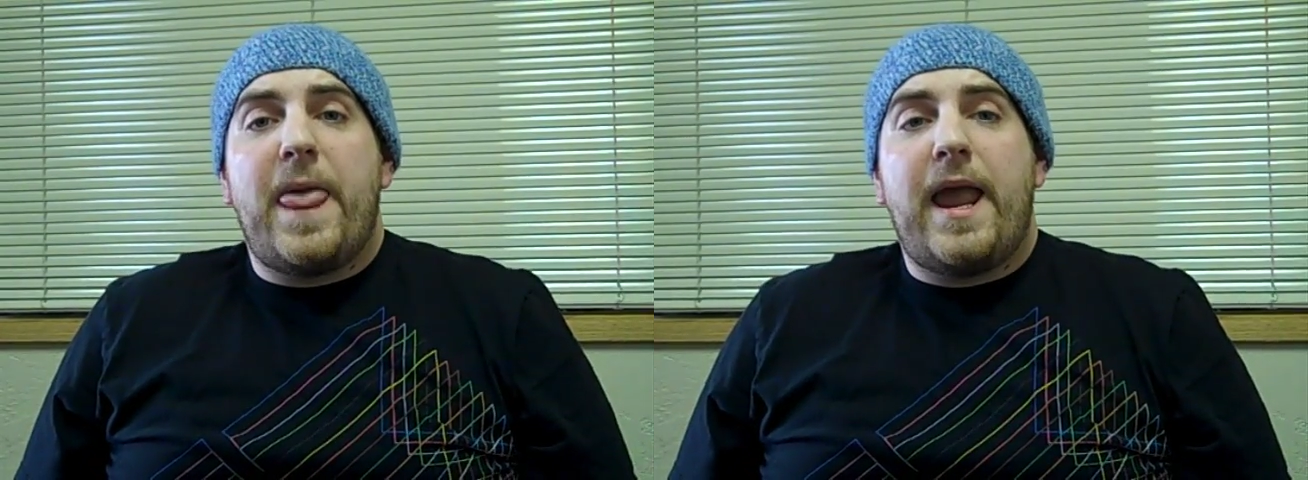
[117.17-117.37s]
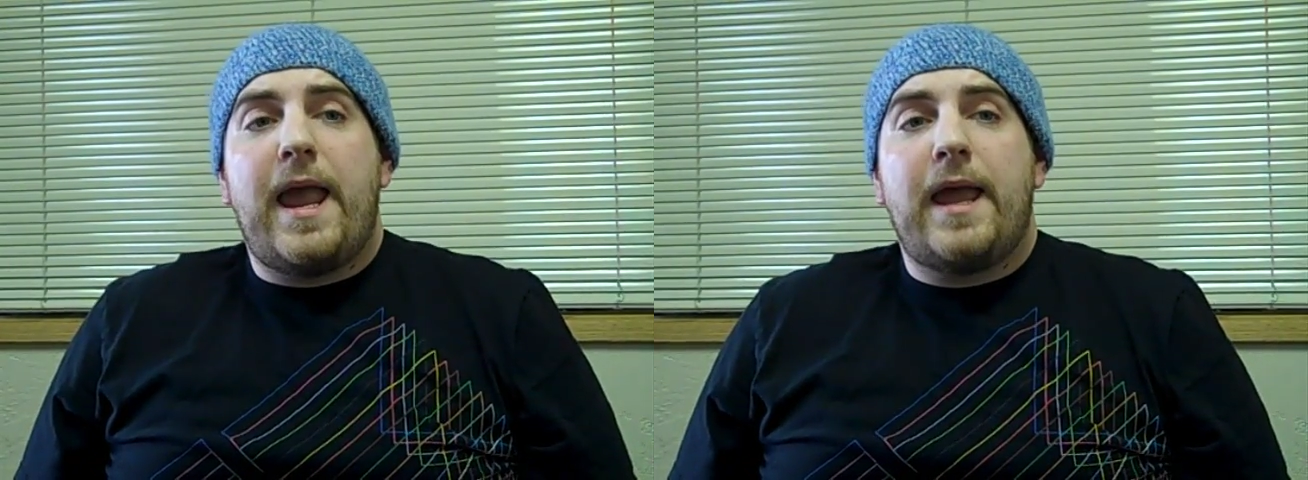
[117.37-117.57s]

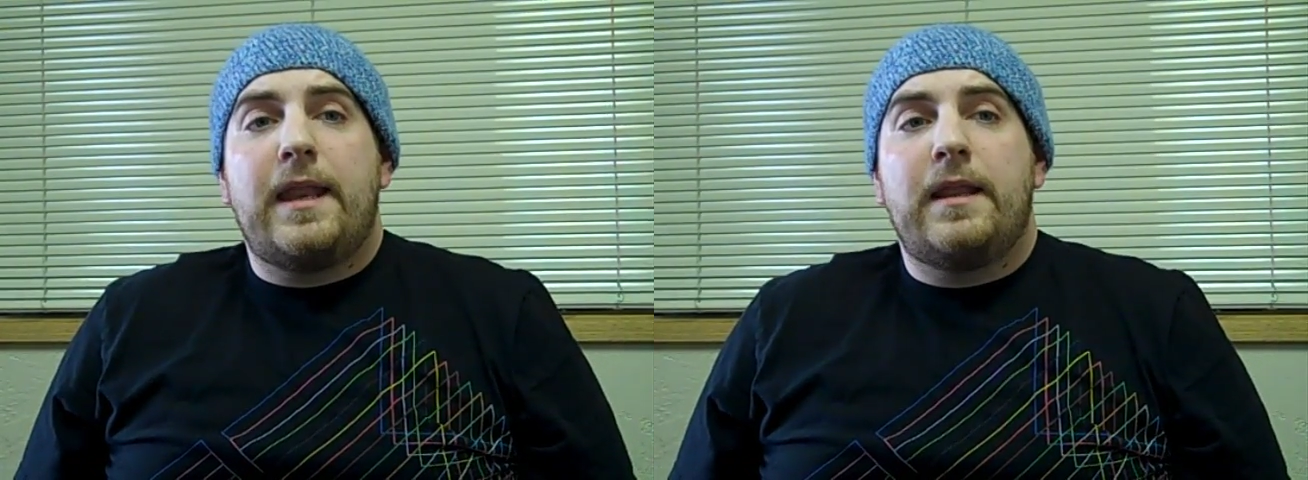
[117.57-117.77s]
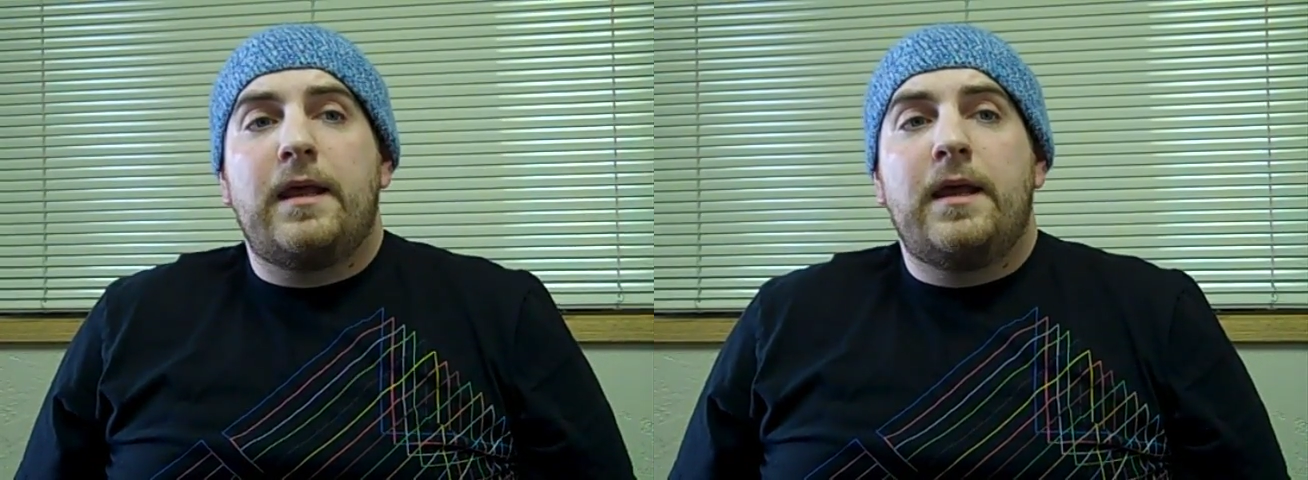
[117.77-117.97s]

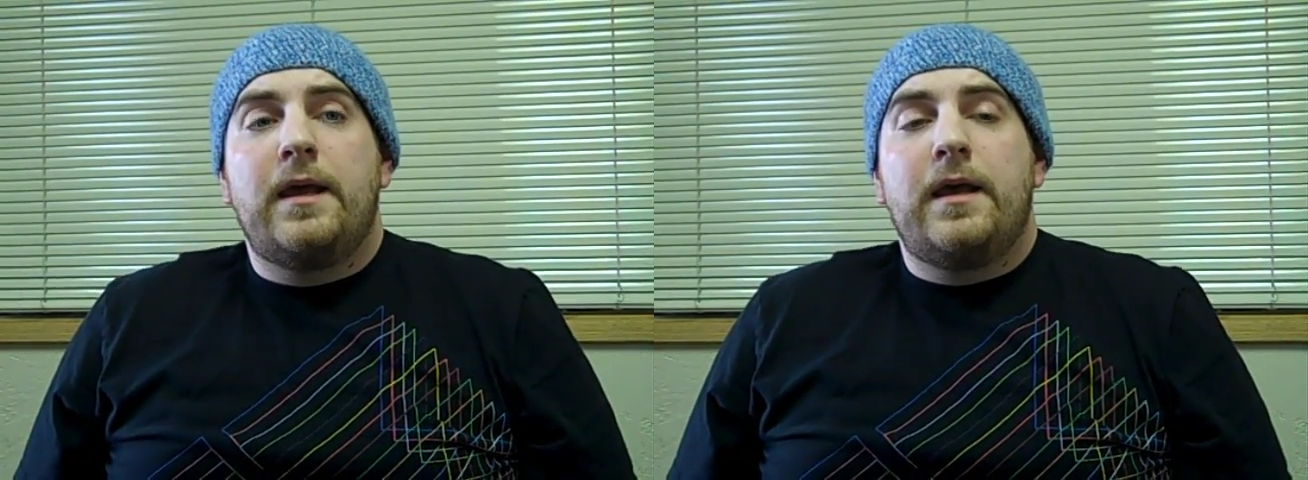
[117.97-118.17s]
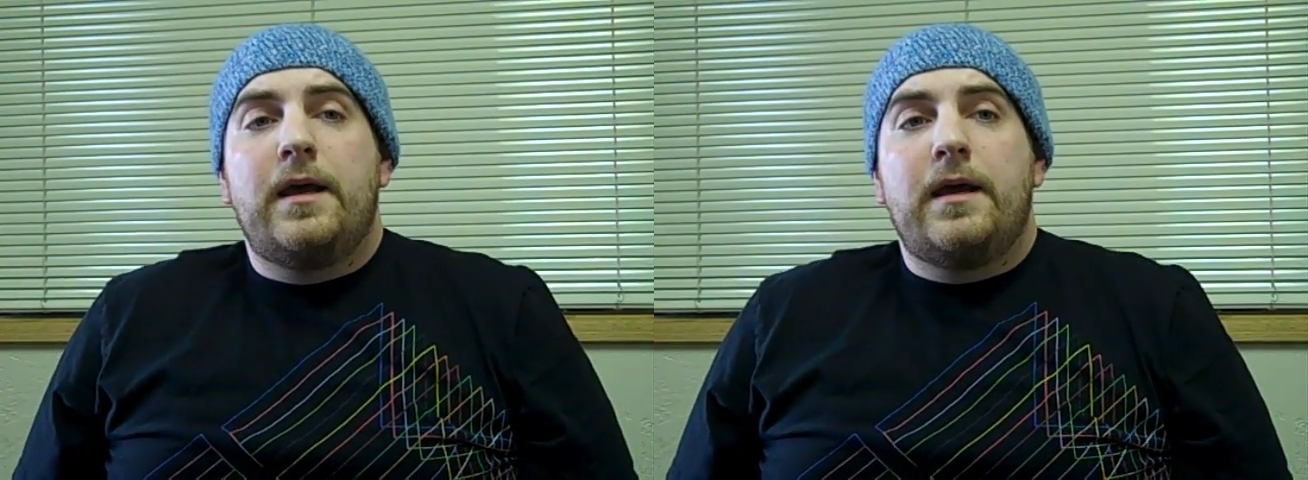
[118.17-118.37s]
And
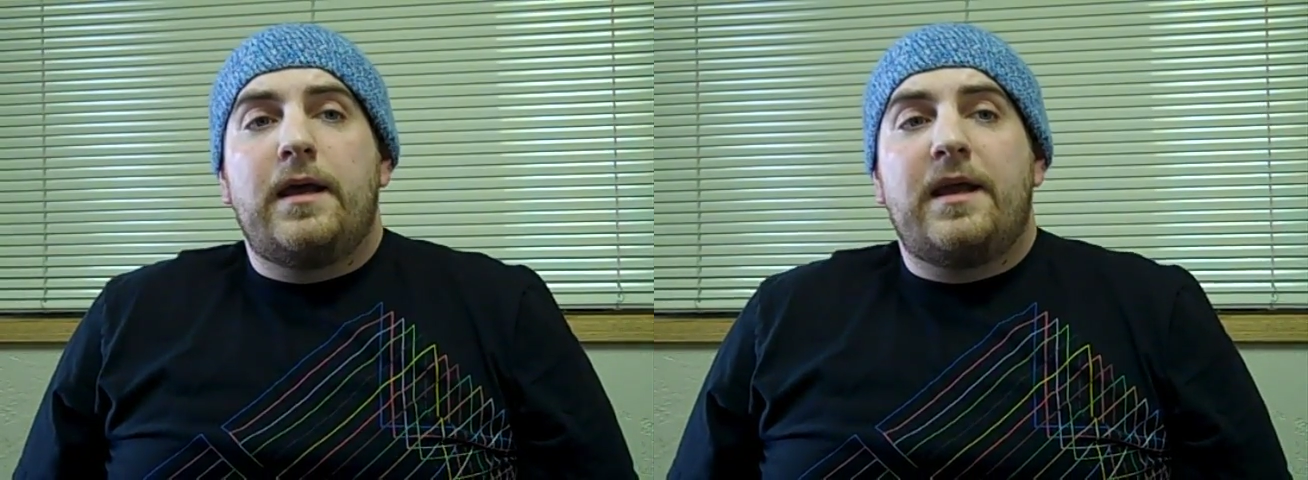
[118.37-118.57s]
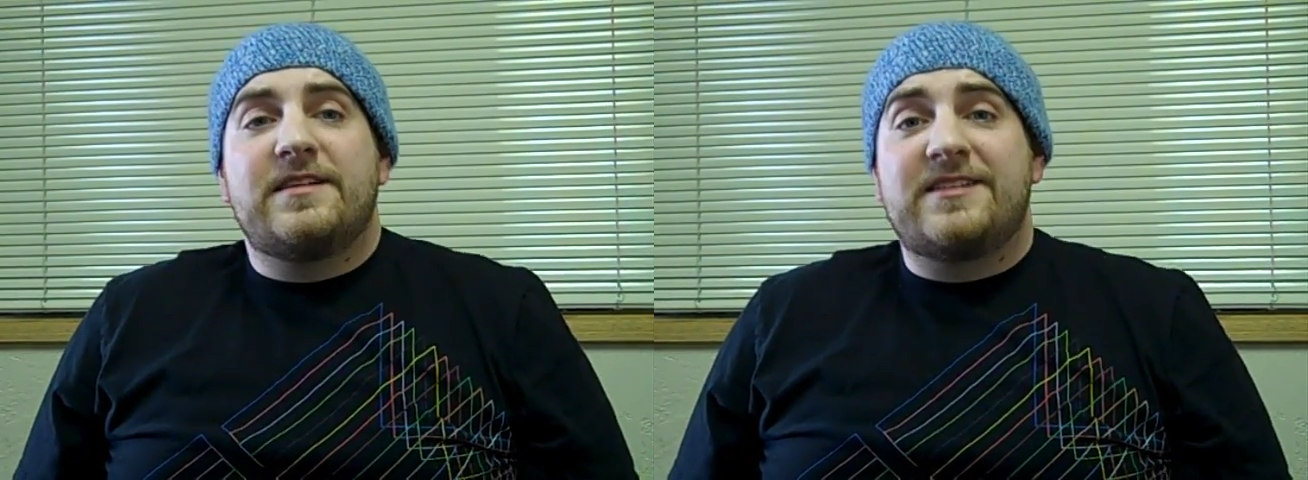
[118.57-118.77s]

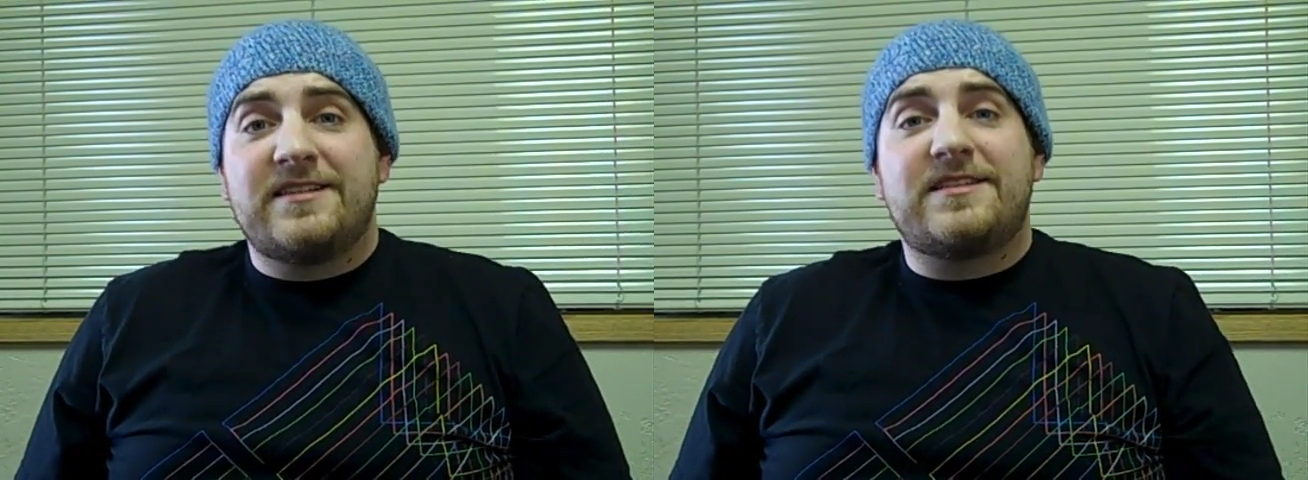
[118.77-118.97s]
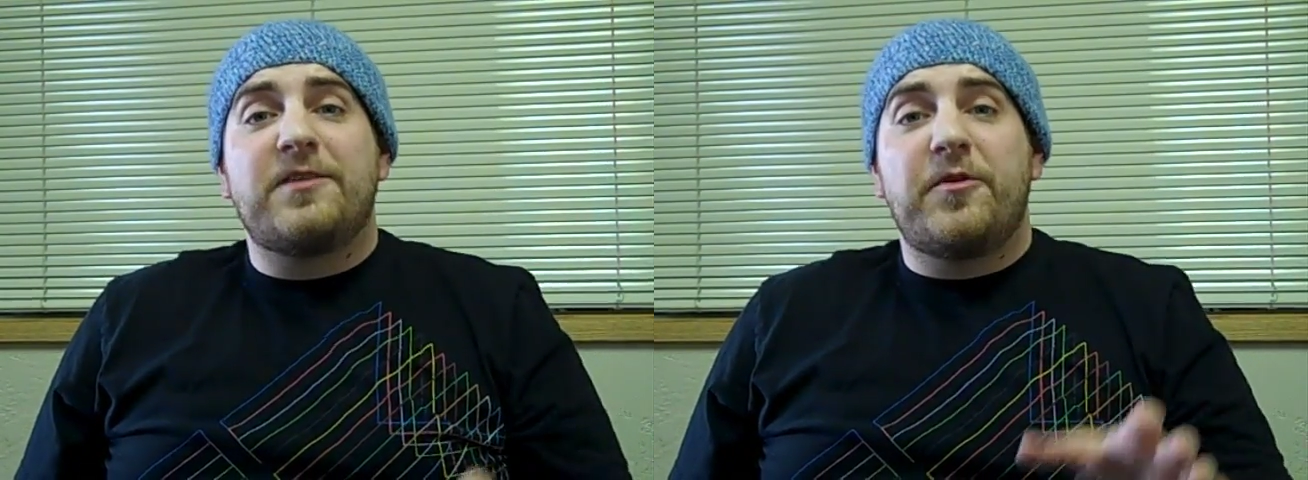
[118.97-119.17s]

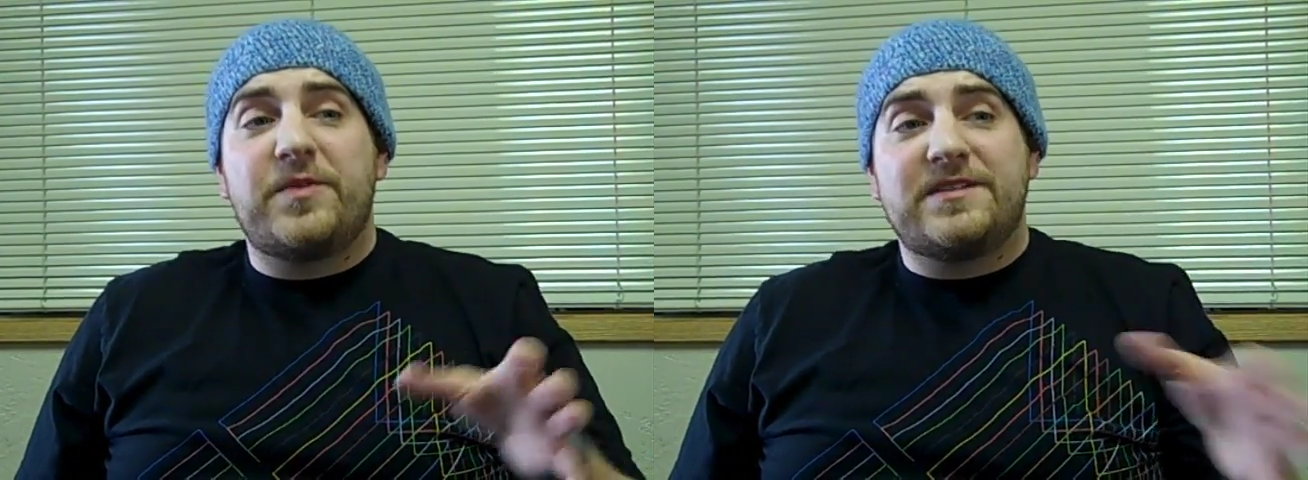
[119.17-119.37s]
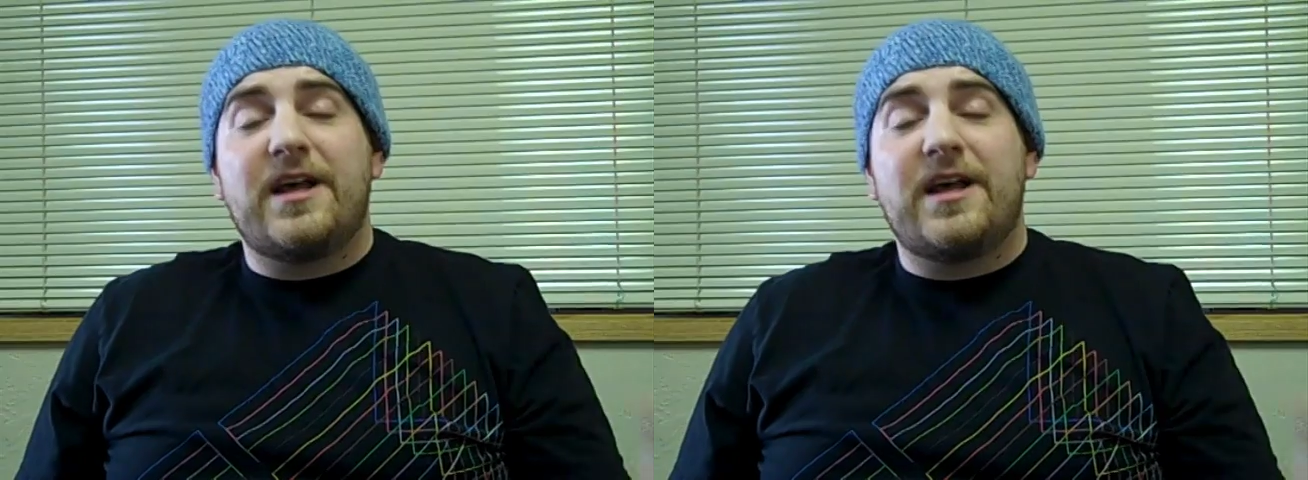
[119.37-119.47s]
since then we've been